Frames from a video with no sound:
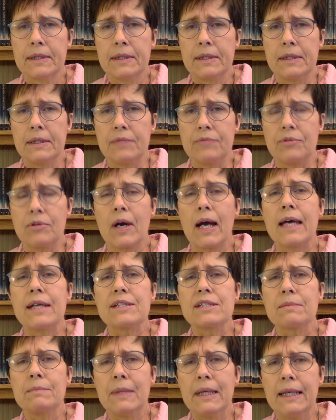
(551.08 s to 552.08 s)
If you
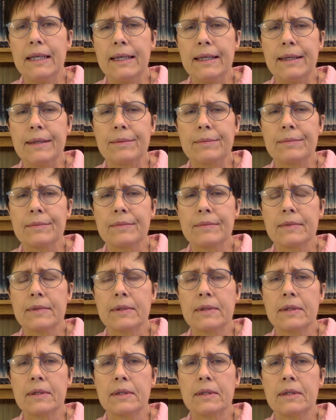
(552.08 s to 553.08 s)
ask me,
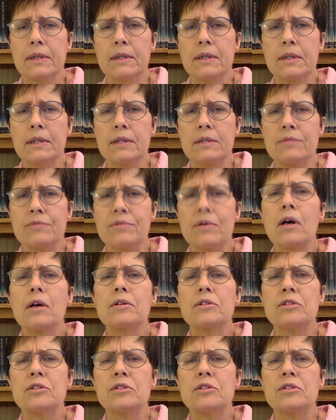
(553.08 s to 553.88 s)
far